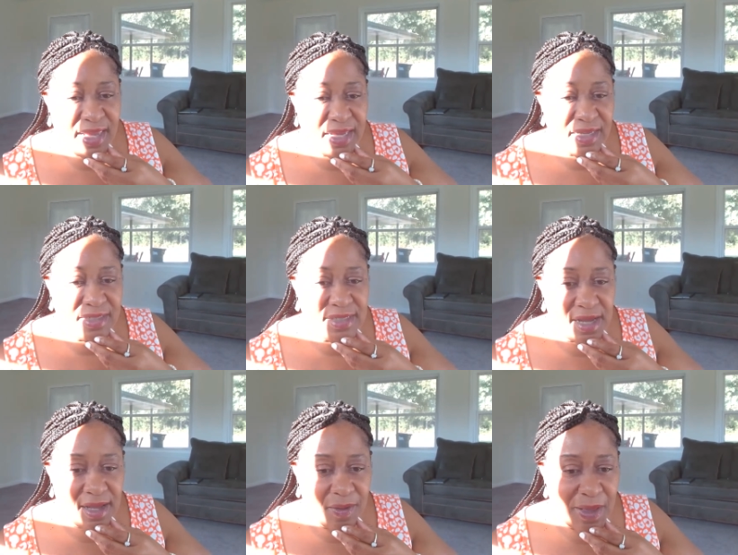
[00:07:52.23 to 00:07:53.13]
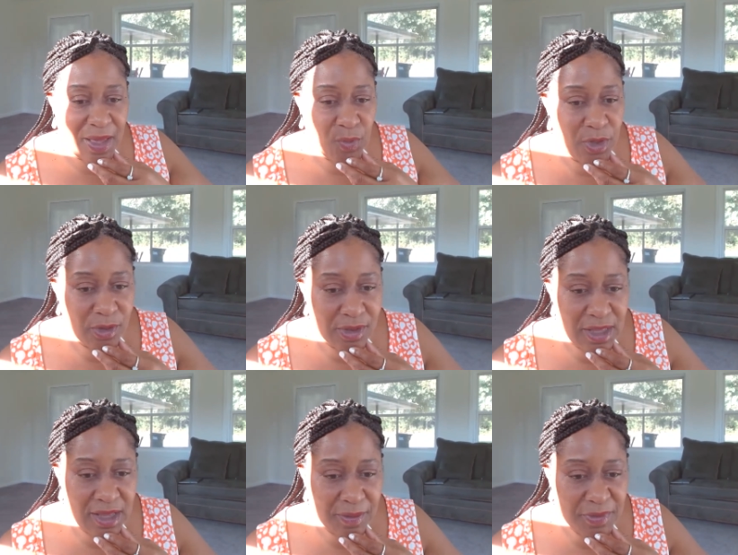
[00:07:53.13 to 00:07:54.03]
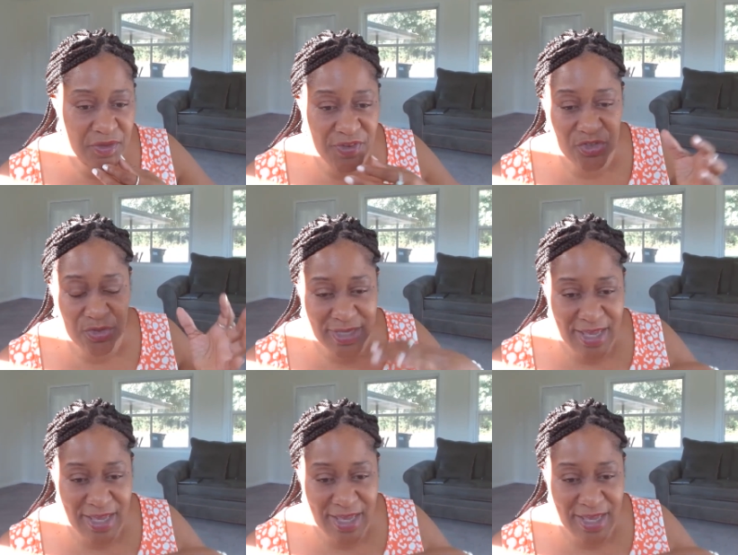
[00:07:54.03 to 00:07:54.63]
And I will eventually